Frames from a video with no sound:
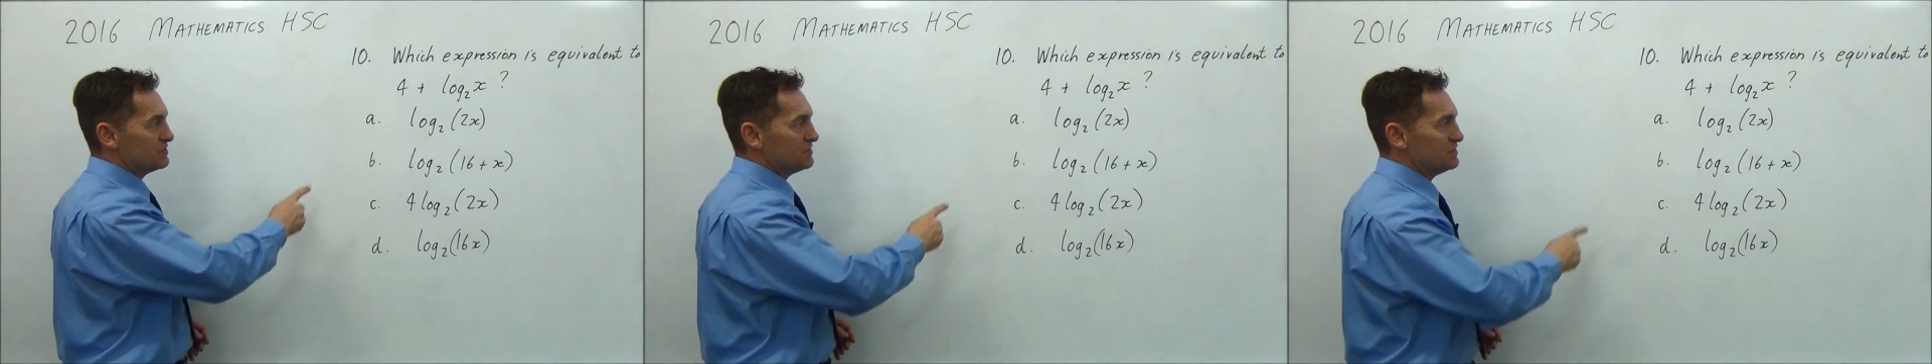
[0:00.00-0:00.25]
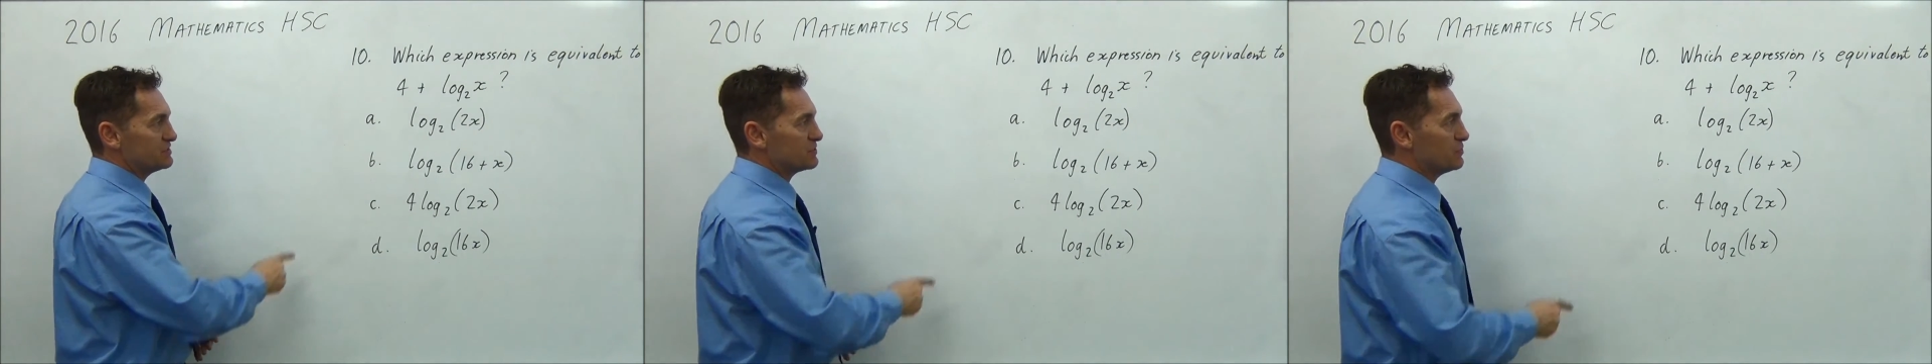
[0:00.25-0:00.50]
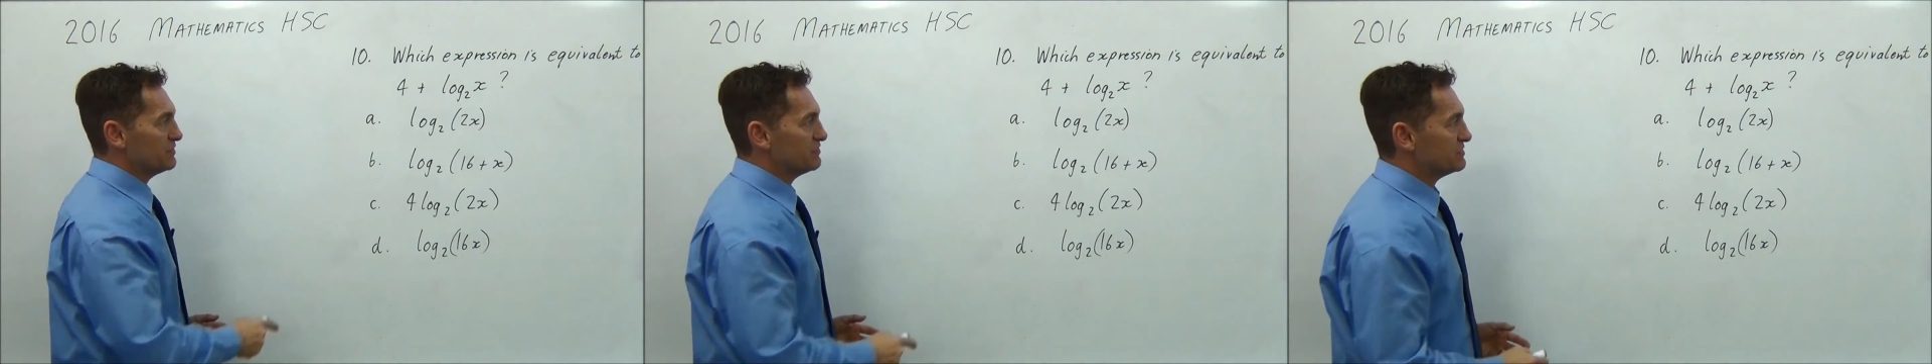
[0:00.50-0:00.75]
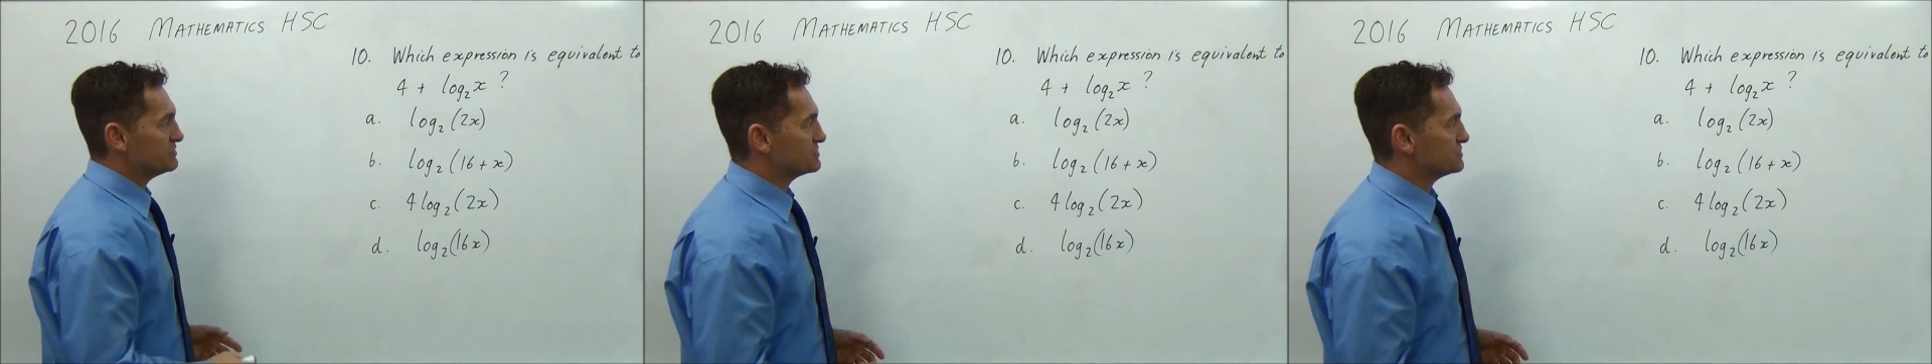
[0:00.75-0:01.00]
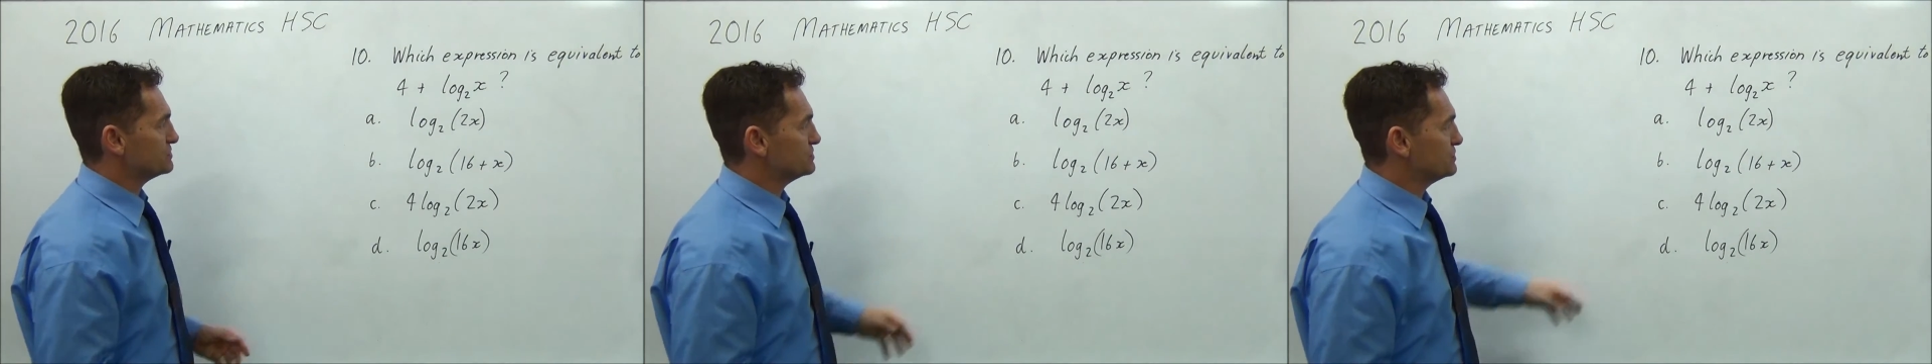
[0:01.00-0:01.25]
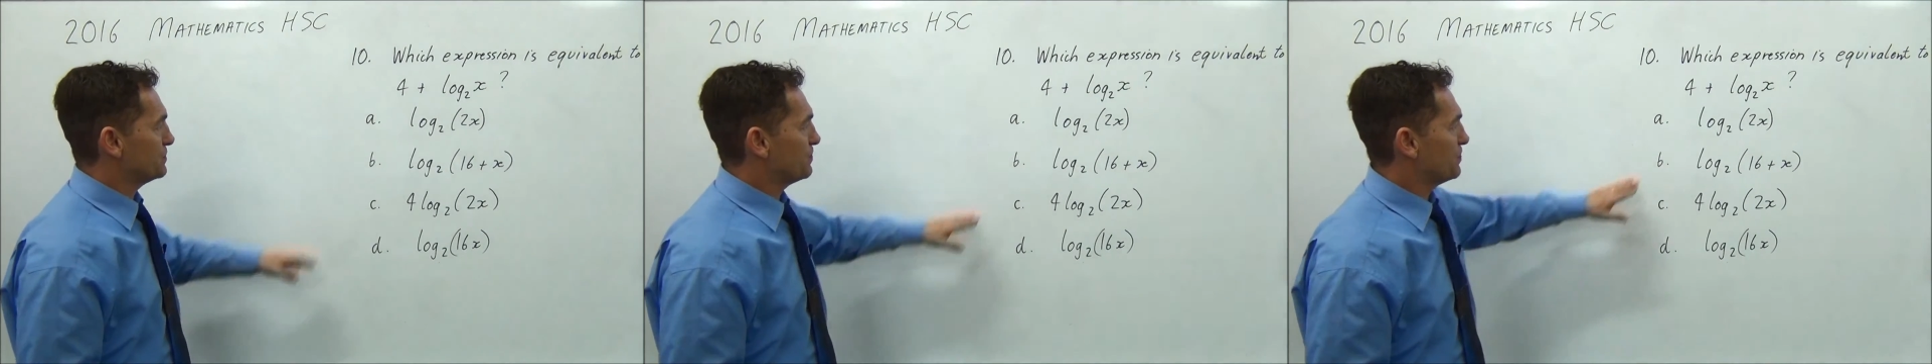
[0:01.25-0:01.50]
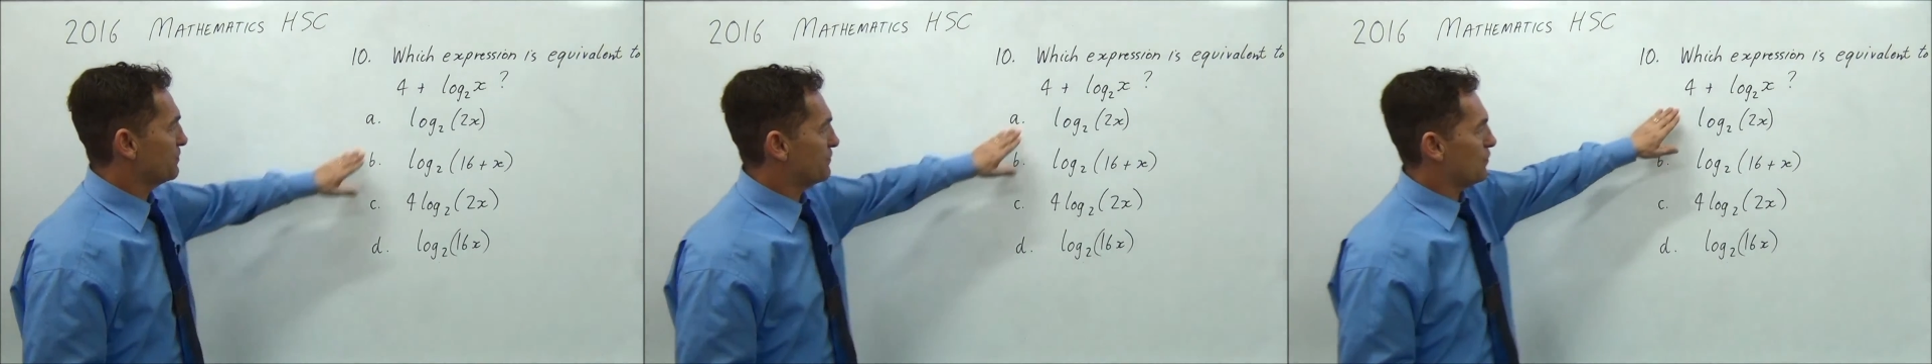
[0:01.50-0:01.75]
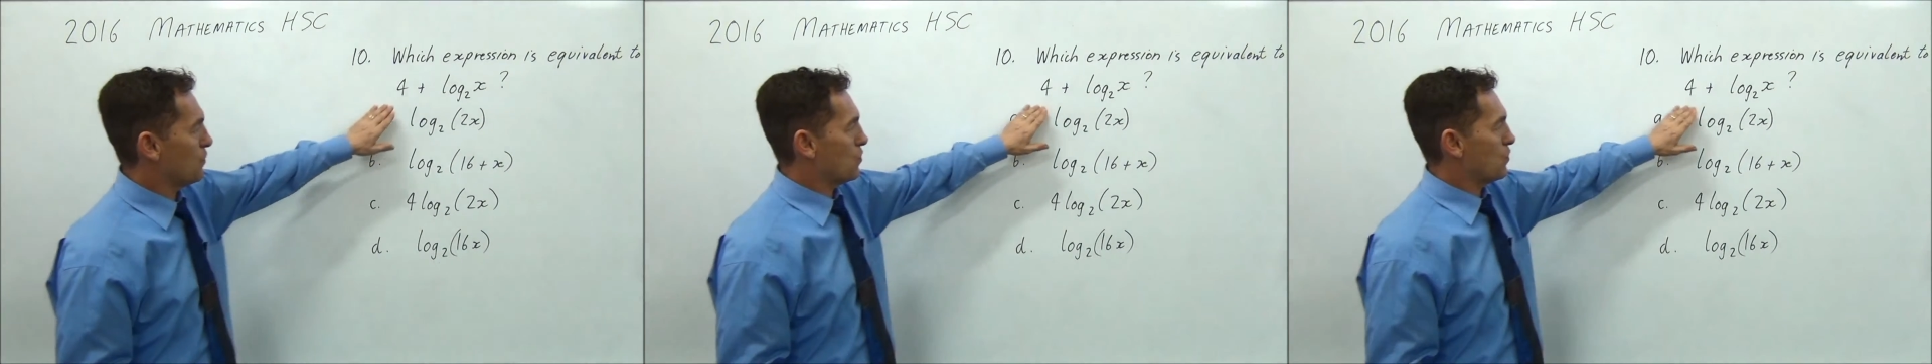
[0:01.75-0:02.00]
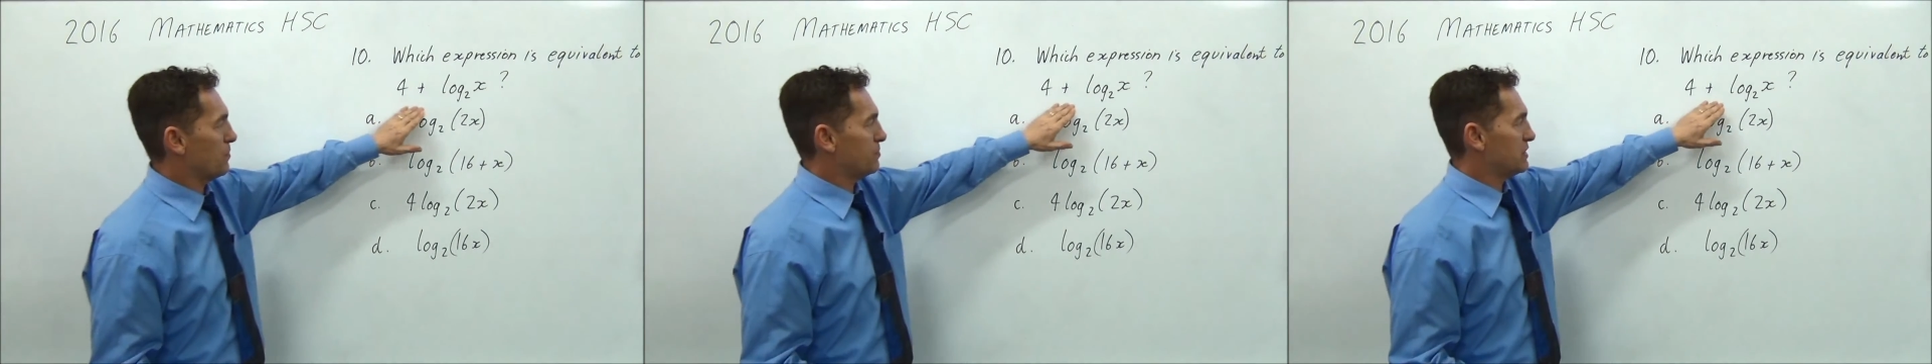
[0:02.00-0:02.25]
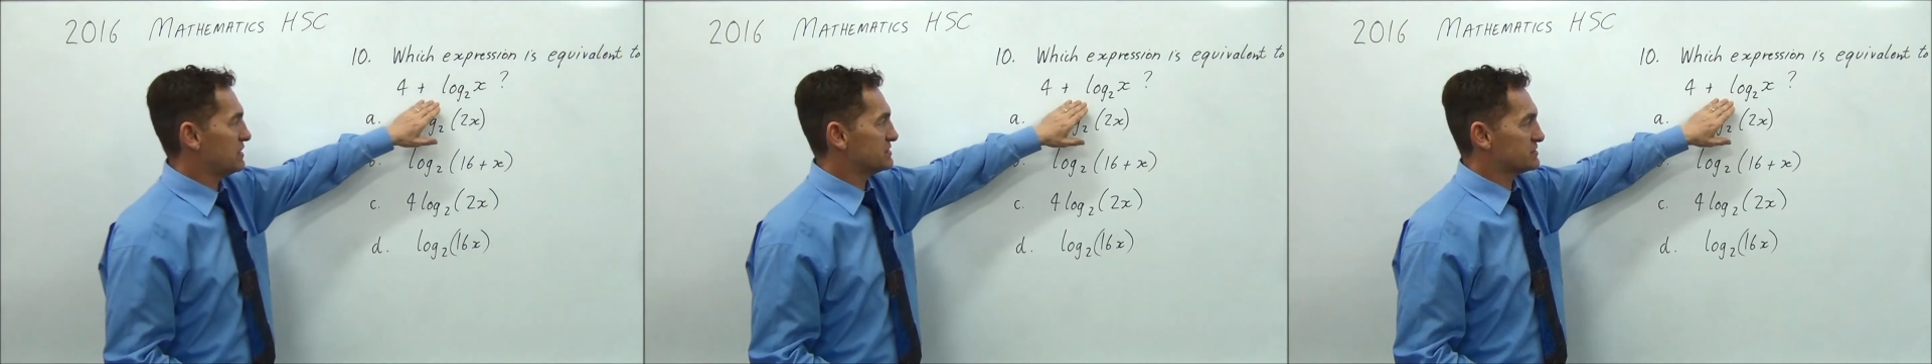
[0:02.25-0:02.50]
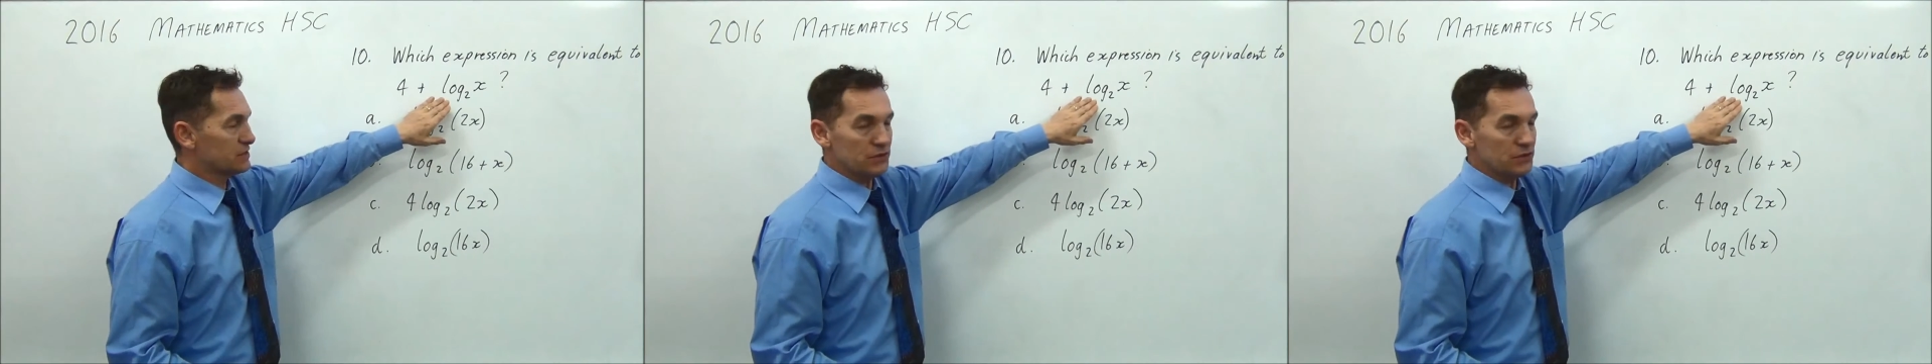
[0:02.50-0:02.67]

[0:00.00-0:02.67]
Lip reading: is equivalent to 4 plus